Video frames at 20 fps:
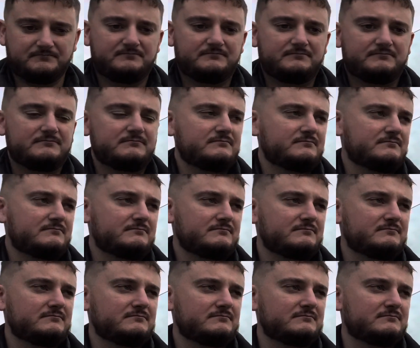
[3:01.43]

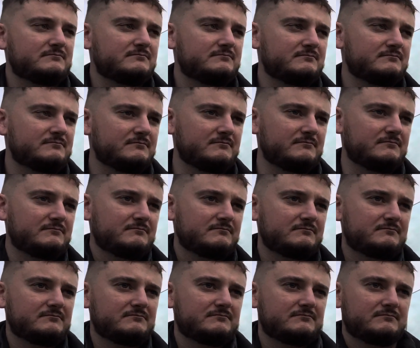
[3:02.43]

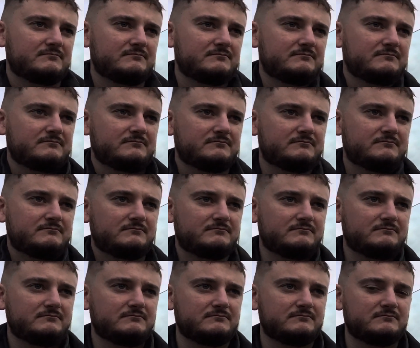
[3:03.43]

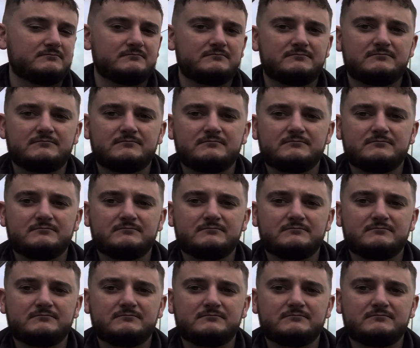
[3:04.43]
The person shown says nothing.